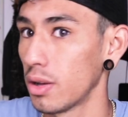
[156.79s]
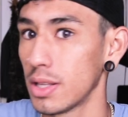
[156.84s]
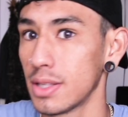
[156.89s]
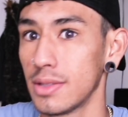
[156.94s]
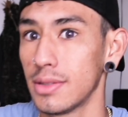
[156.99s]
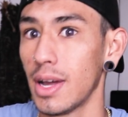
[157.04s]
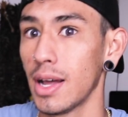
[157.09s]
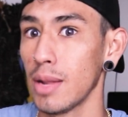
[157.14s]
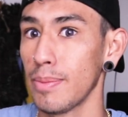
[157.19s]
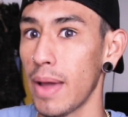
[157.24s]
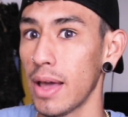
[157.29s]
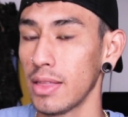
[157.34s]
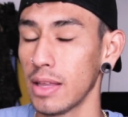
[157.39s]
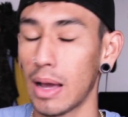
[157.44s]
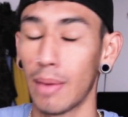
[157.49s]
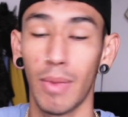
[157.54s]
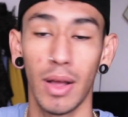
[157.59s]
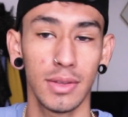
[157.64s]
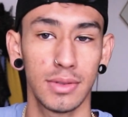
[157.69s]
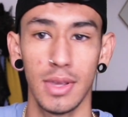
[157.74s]
It's not a bad
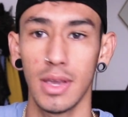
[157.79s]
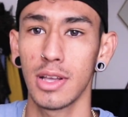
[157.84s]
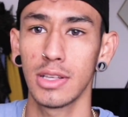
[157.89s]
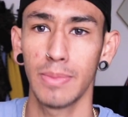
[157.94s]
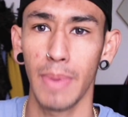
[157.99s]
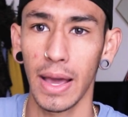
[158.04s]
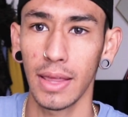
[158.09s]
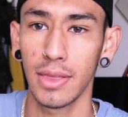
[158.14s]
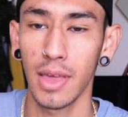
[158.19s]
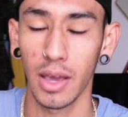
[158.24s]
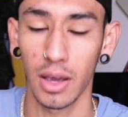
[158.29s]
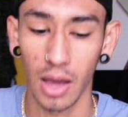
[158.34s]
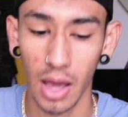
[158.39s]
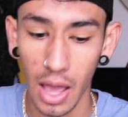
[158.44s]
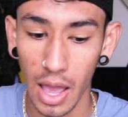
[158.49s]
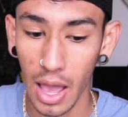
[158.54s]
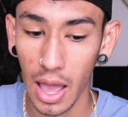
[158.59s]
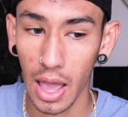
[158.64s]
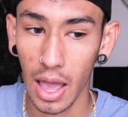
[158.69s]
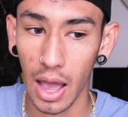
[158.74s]
thing. I'm not saying it's a bad thing.
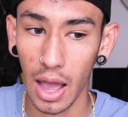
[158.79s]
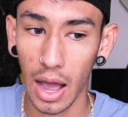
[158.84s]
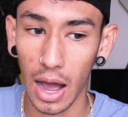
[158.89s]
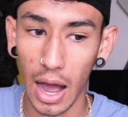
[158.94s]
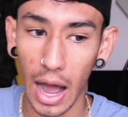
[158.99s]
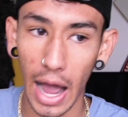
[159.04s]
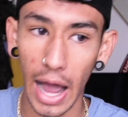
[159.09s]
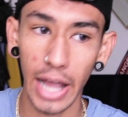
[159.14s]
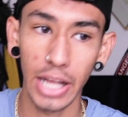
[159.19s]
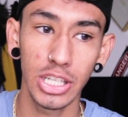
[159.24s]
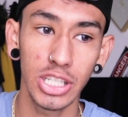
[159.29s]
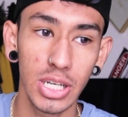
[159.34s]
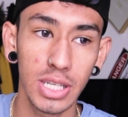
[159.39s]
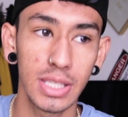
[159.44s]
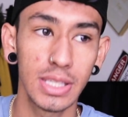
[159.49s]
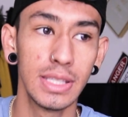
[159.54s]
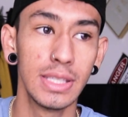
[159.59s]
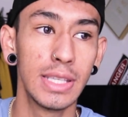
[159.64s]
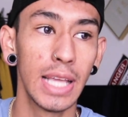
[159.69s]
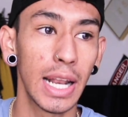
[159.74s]
I
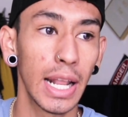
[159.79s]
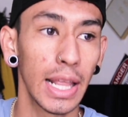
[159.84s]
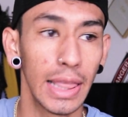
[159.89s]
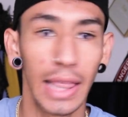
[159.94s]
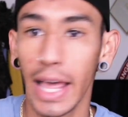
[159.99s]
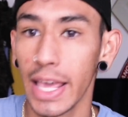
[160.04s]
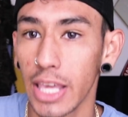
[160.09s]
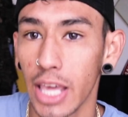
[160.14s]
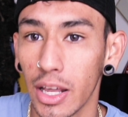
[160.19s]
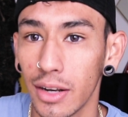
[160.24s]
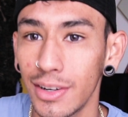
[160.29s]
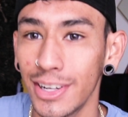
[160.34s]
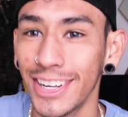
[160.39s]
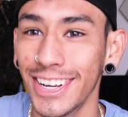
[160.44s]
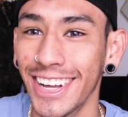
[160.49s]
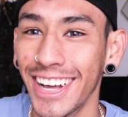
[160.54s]
just didn't like it.